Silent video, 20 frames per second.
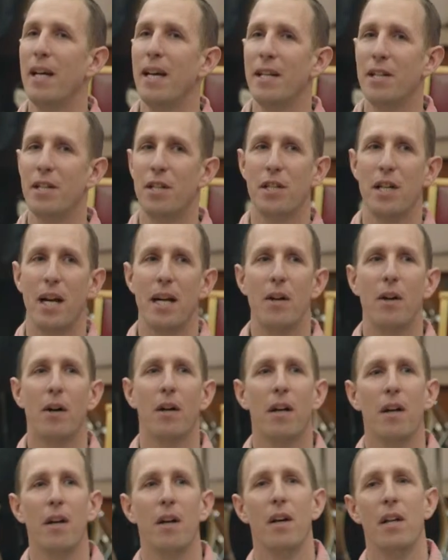is to say,
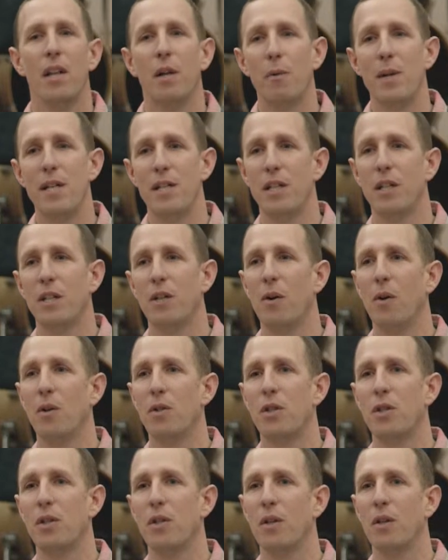look, the reason
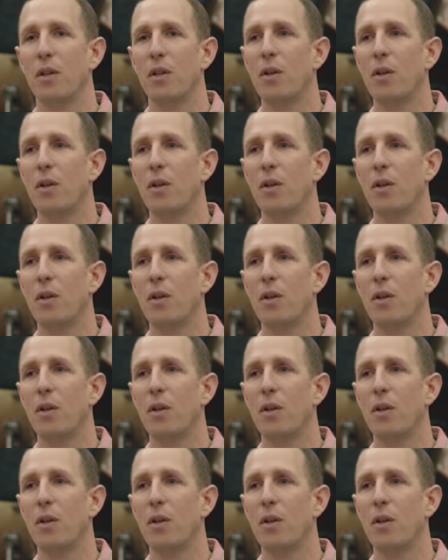God's